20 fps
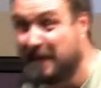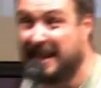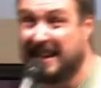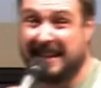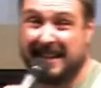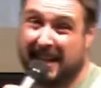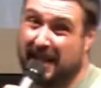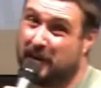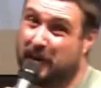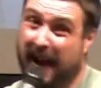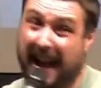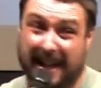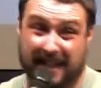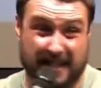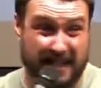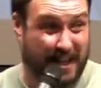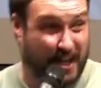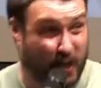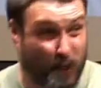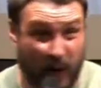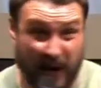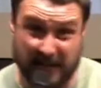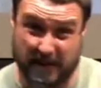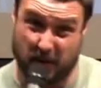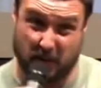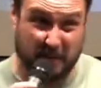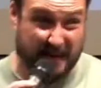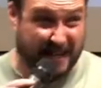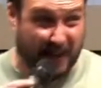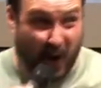up, is we answer that
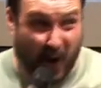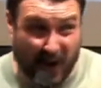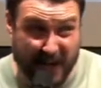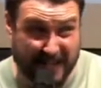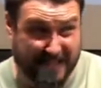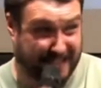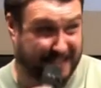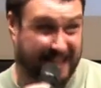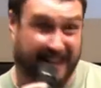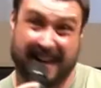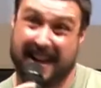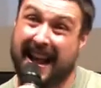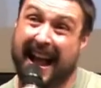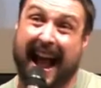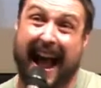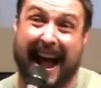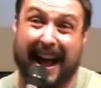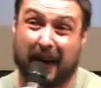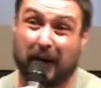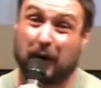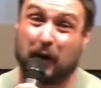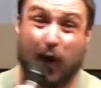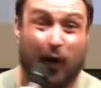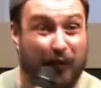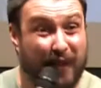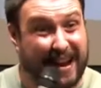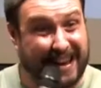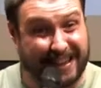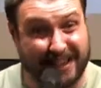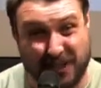question, we're being honest, it's like, I don't
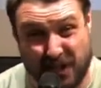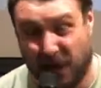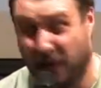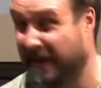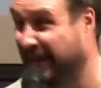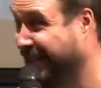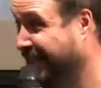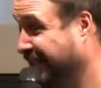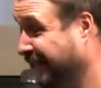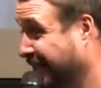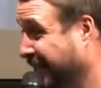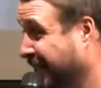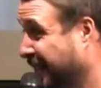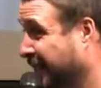know if I can do it.